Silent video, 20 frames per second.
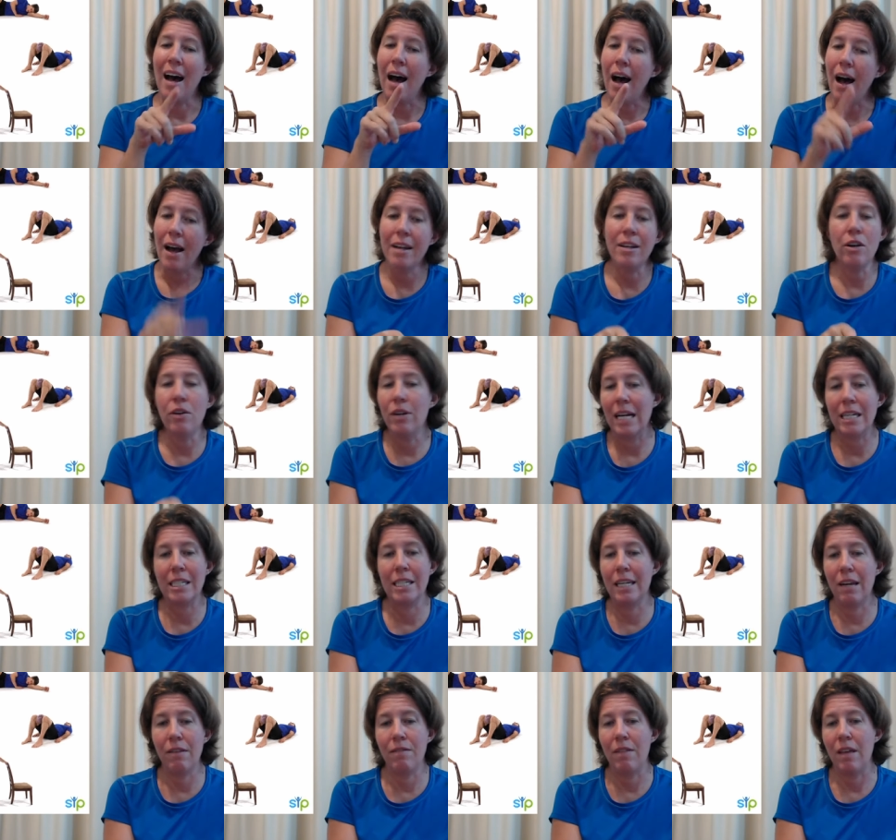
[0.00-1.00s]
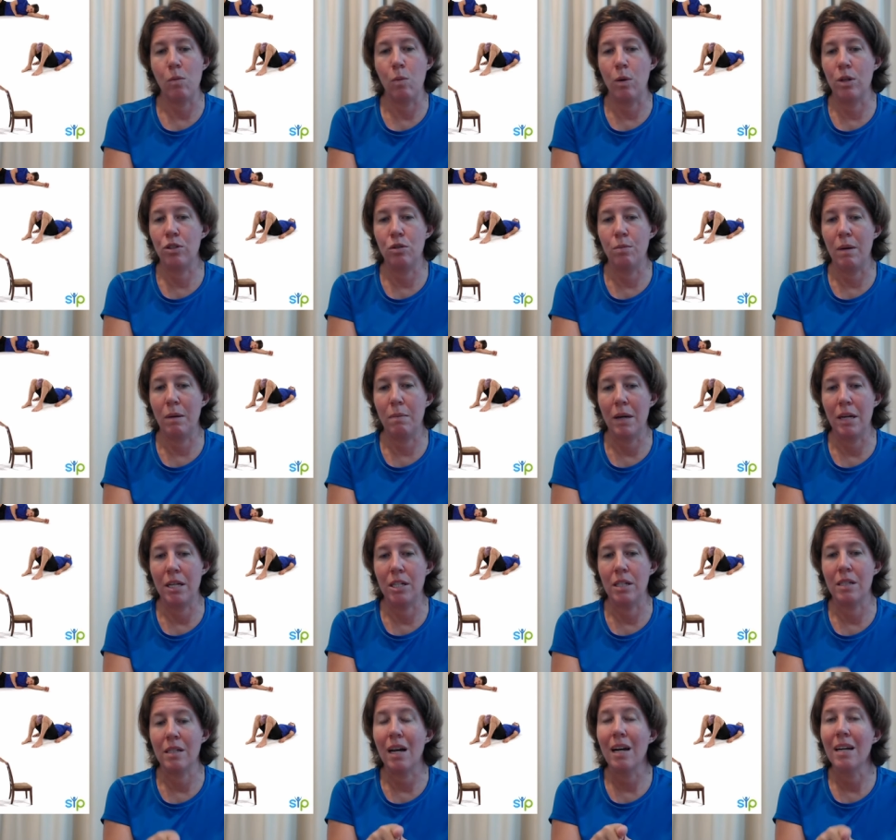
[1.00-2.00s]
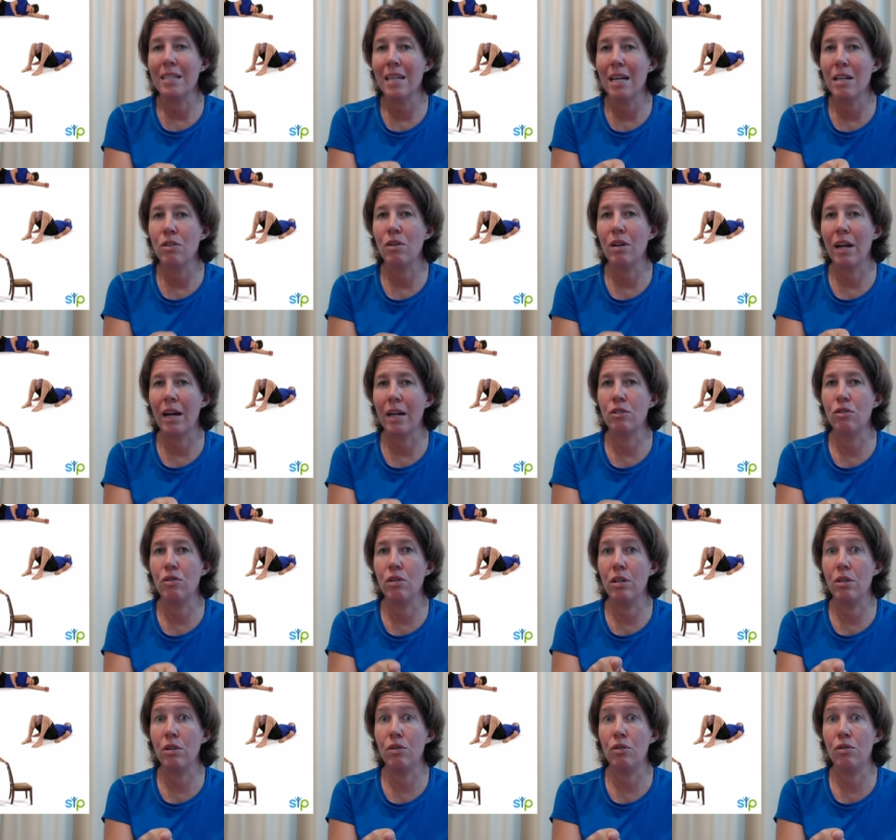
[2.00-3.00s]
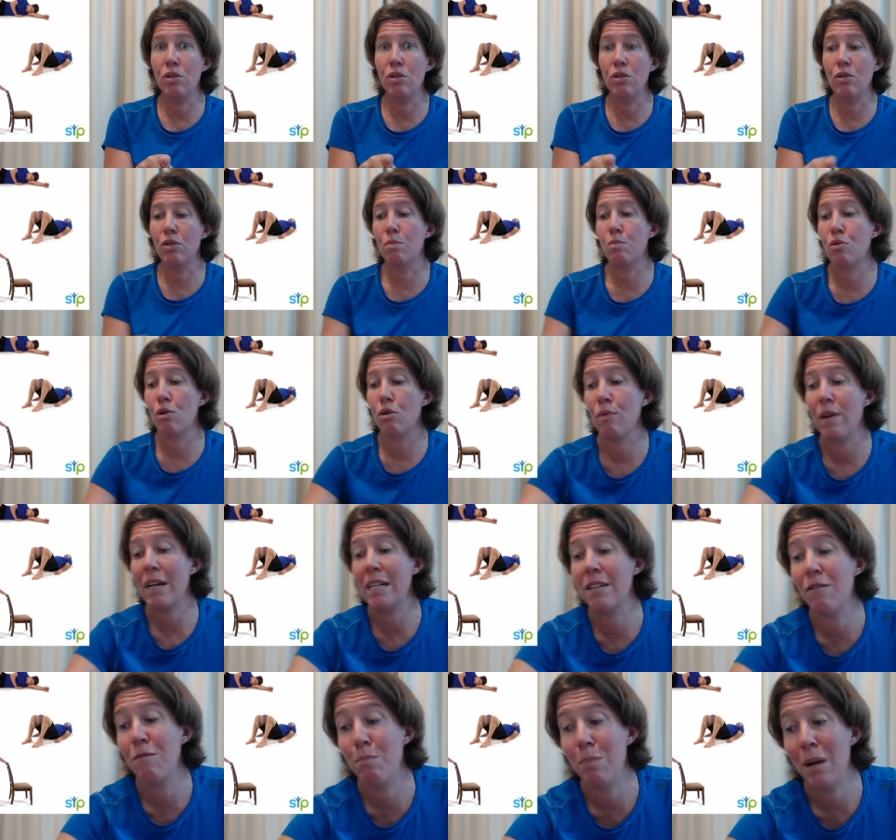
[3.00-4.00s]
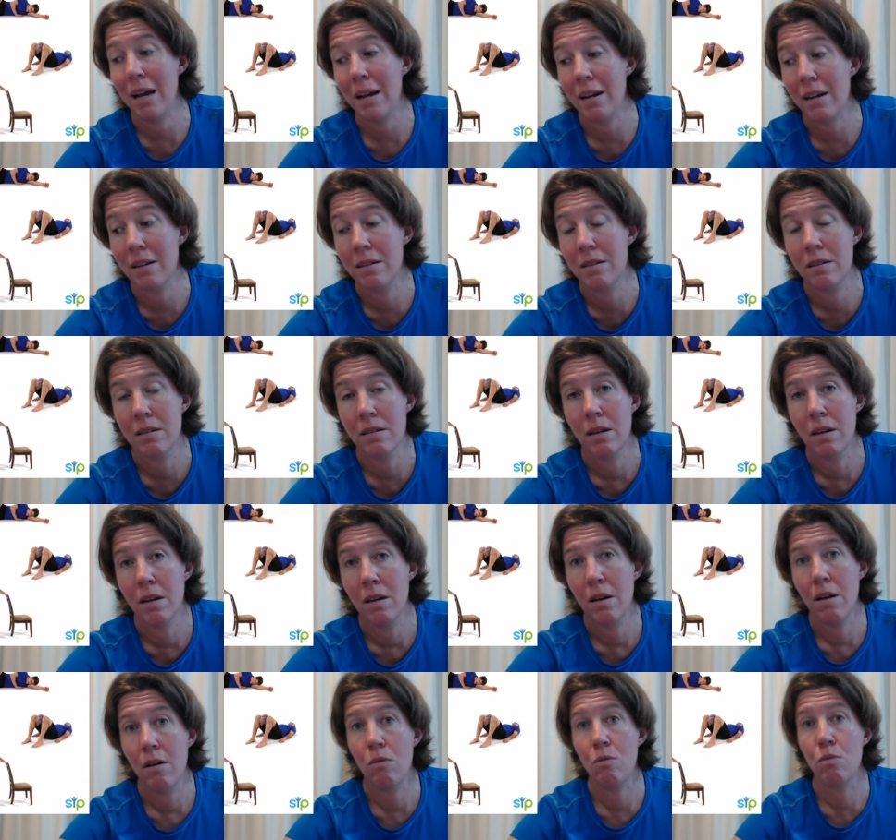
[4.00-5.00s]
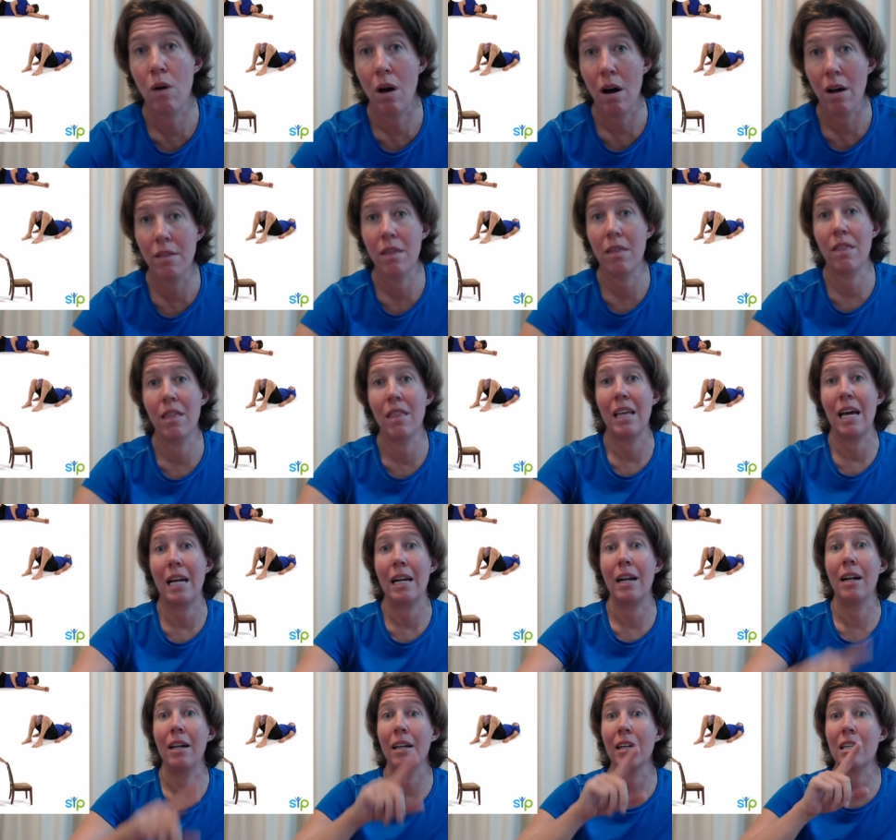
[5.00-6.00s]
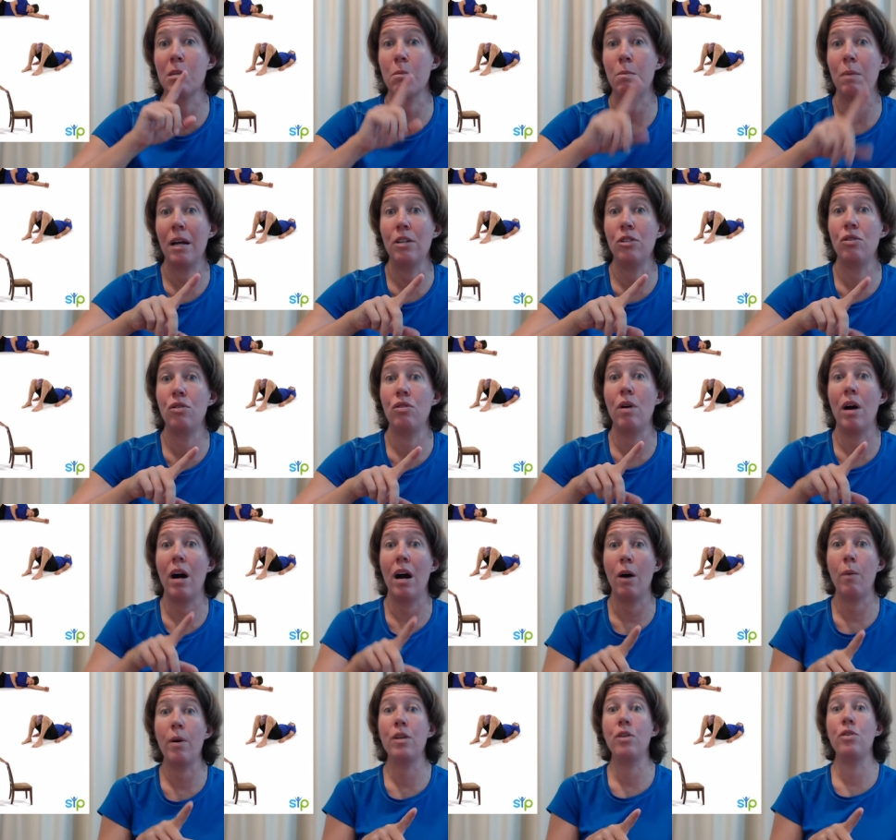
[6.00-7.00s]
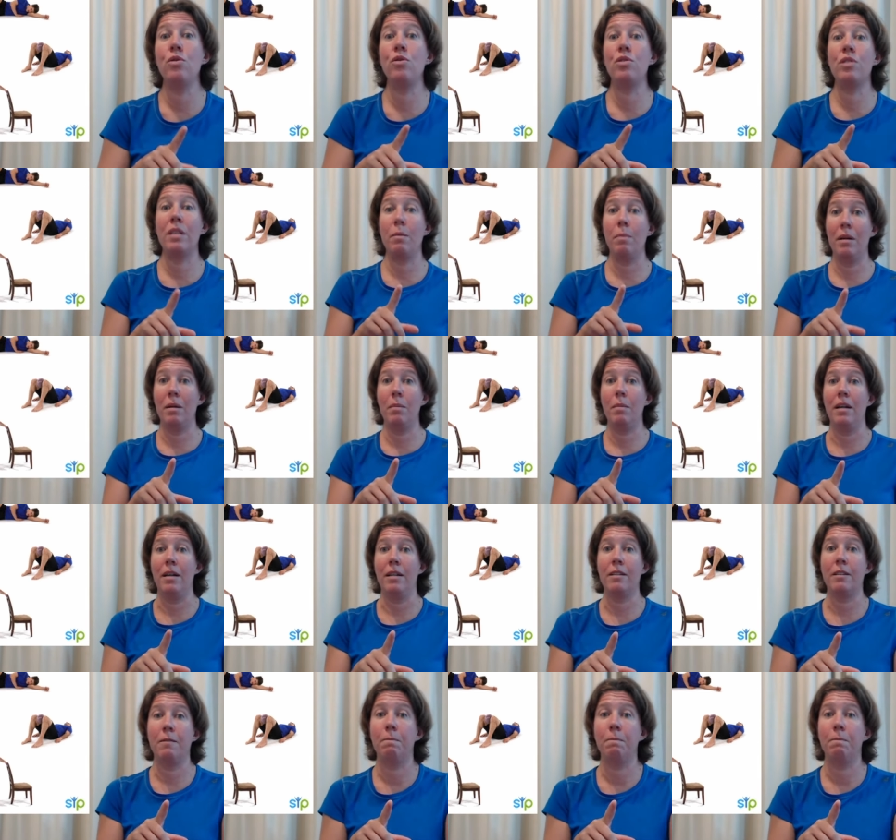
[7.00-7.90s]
I don't actually give that one to my patients. I tend to like to use progressive planks rather than that, and I'll explain to you how I use them in a minute.